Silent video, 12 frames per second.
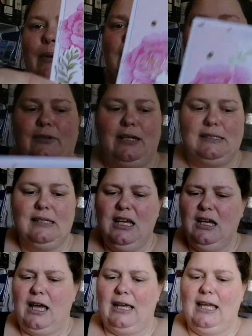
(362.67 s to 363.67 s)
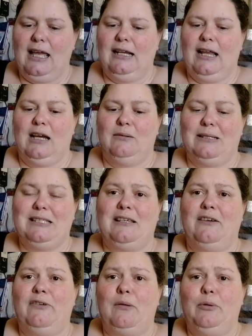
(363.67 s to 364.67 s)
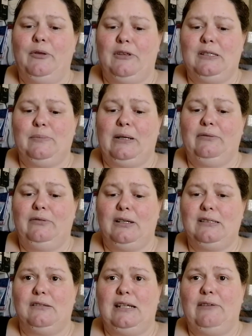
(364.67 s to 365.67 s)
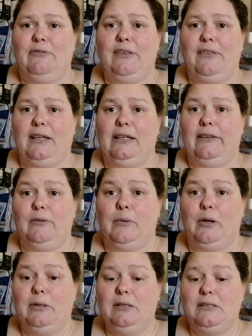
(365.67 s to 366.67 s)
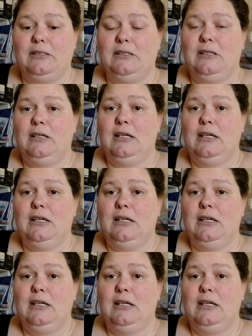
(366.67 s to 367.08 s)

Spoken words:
butterflies. I can't help myself, I put those butterflies on everything at the moment.